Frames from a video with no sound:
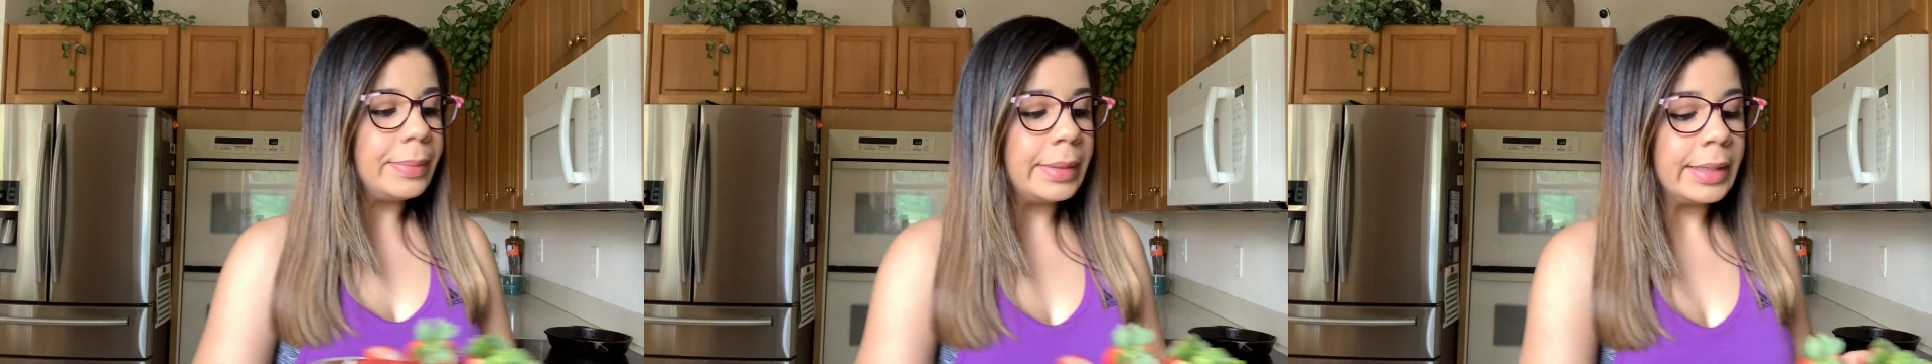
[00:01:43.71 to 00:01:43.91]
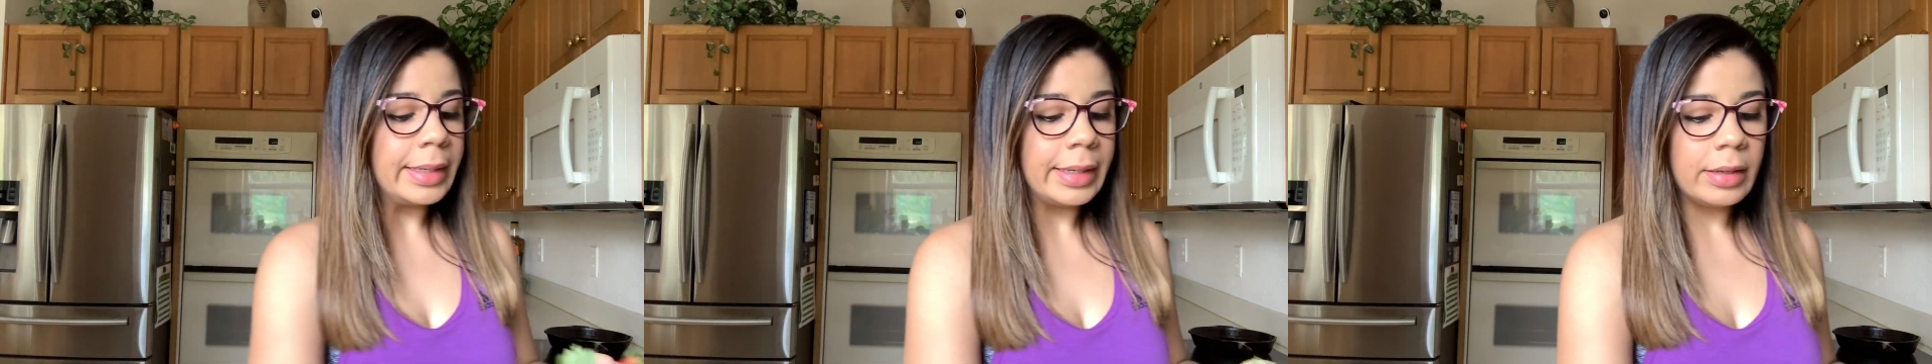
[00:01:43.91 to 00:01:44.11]

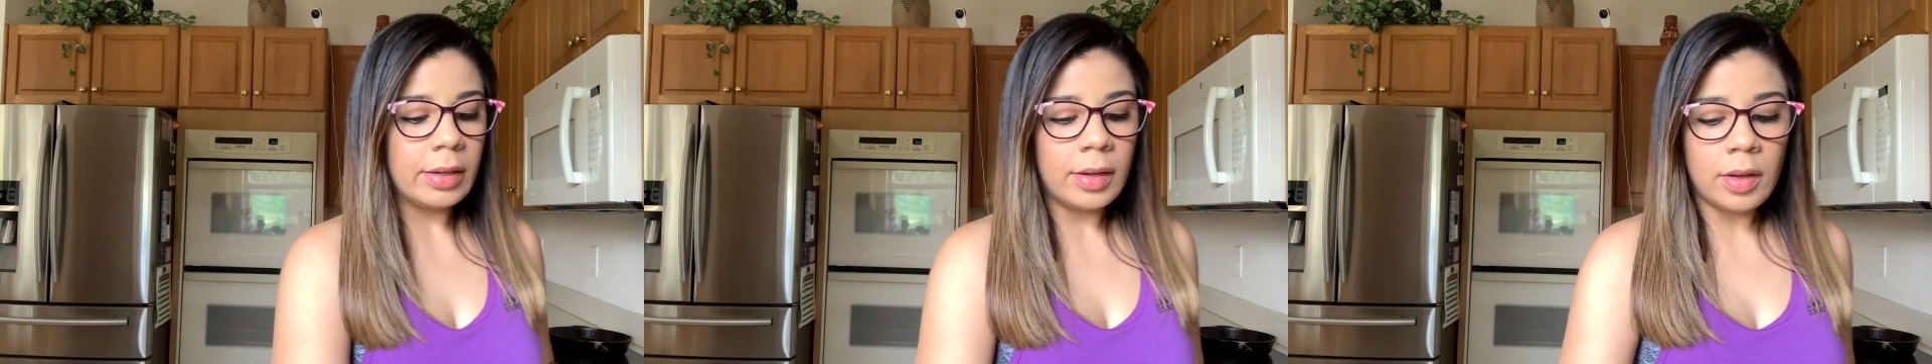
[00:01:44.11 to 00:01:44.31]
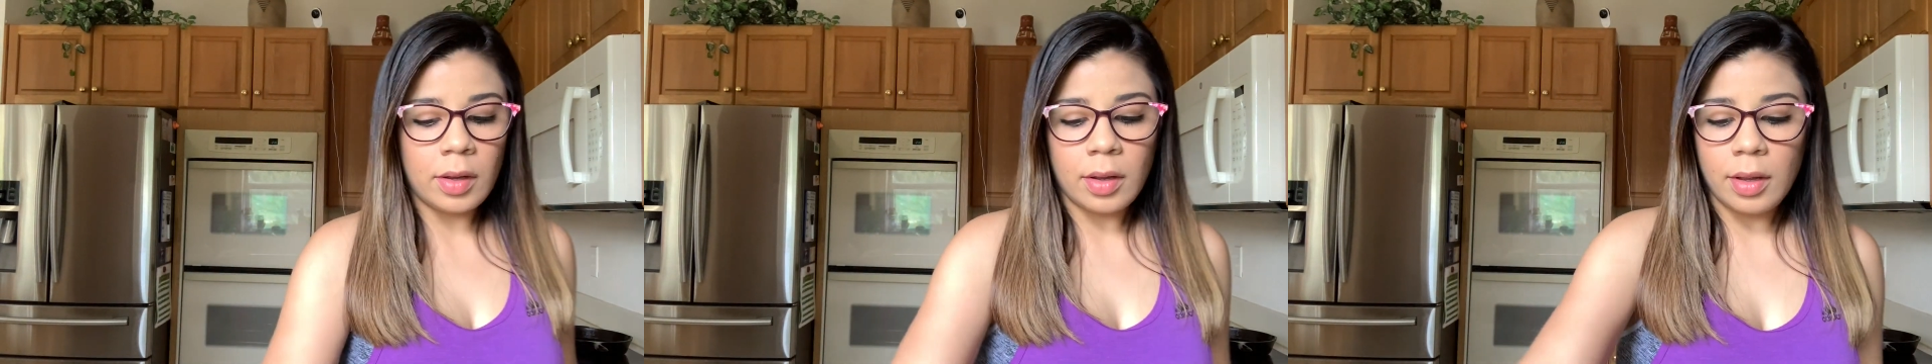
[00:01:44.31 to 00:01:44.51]
but
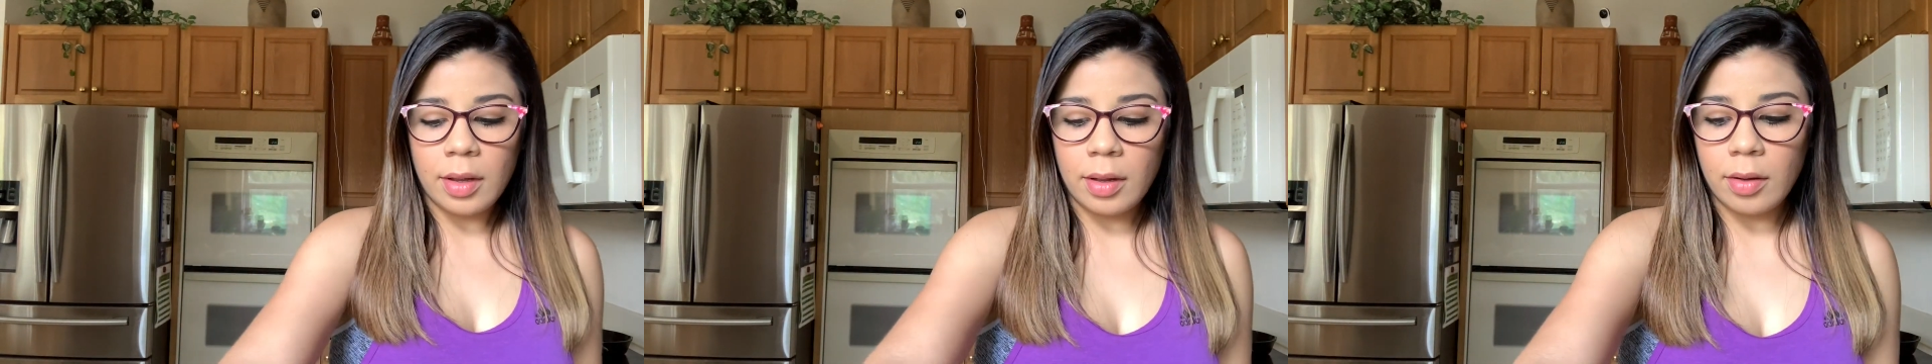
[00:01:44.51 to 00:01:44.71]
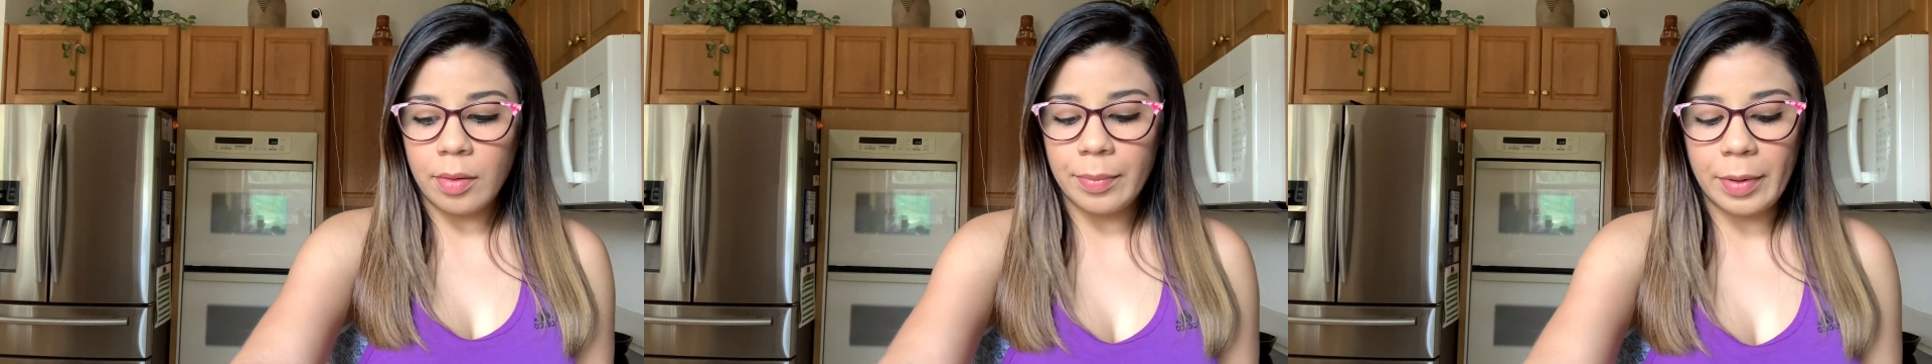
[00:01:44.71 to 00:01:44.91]

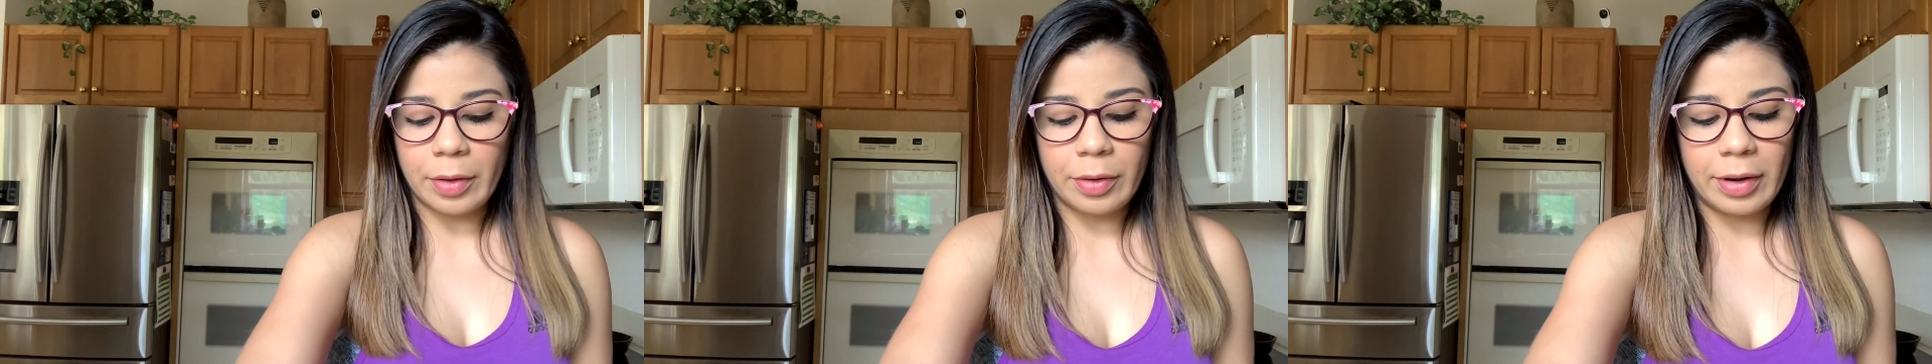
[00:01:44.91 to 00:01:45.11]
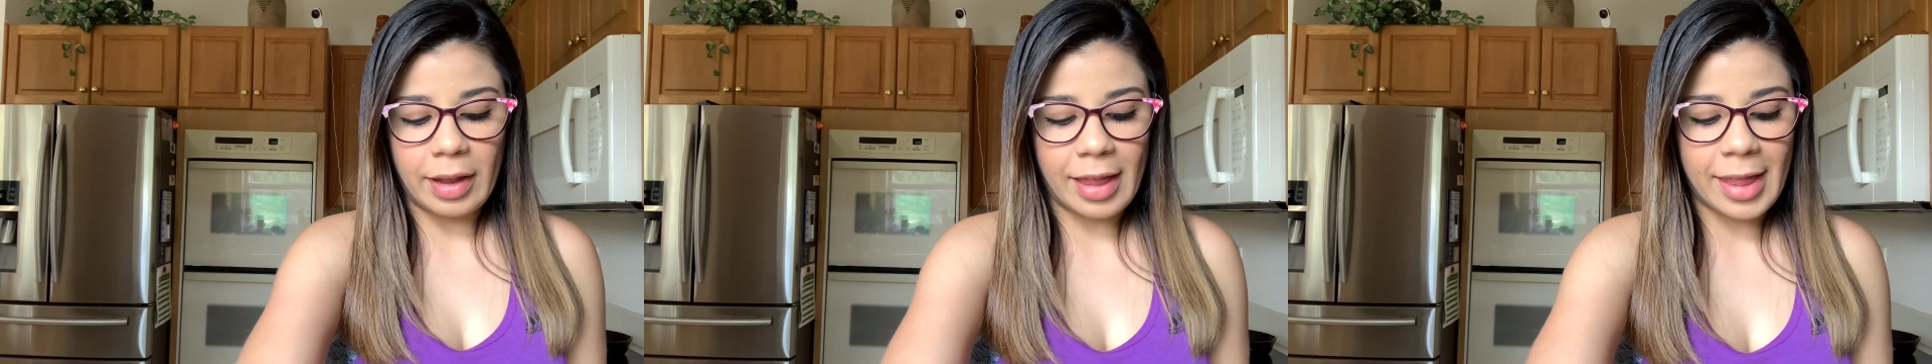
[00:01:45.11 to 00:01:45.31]
oh my
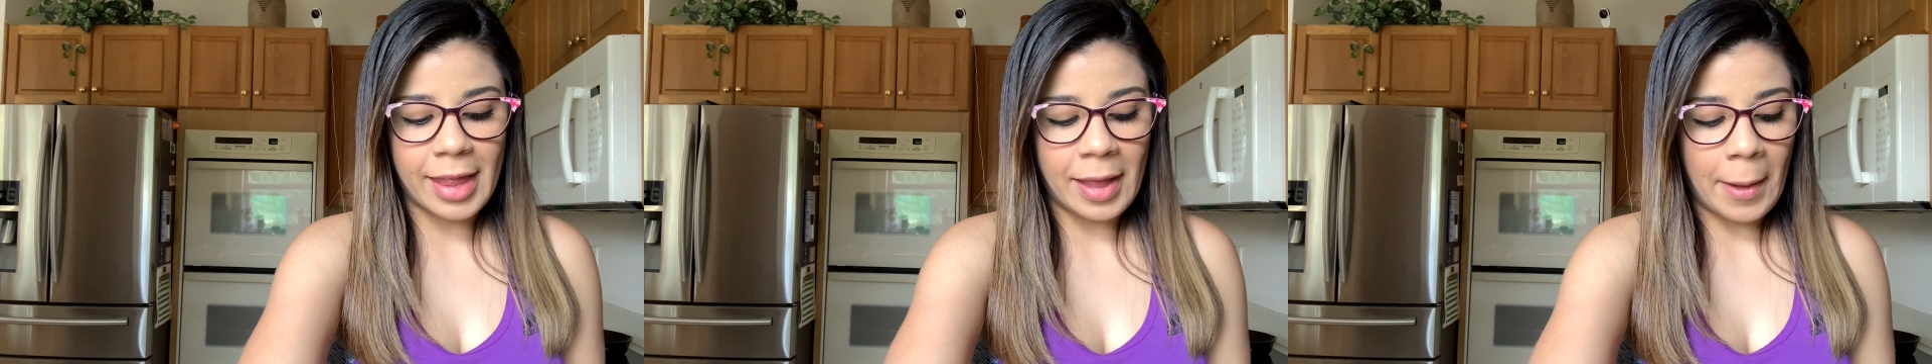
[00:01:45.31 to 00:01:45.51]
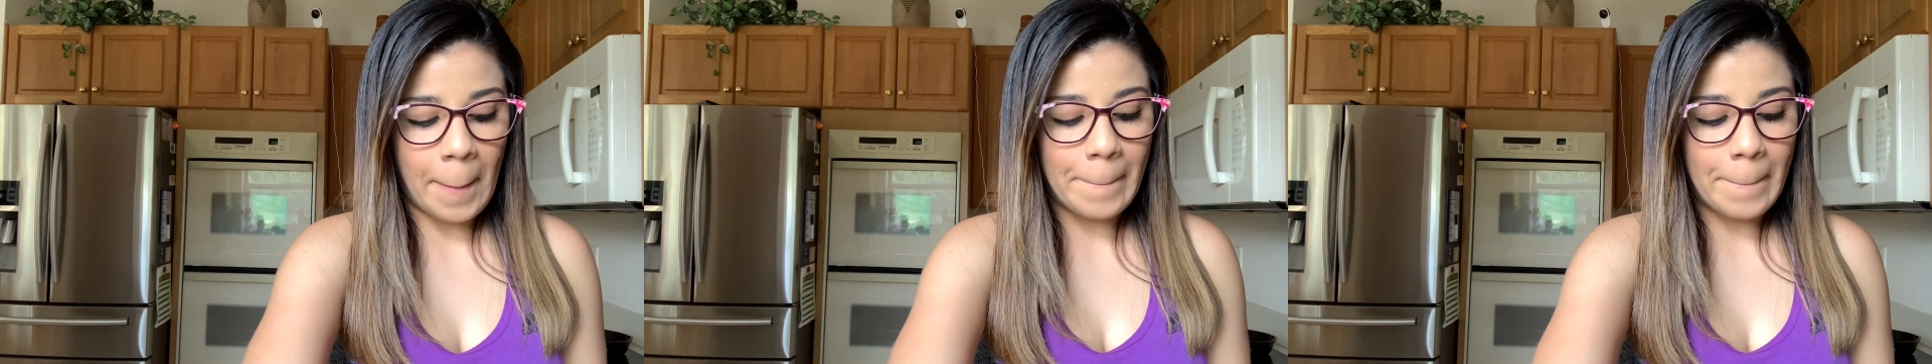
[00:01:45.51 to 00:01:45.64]
goodness.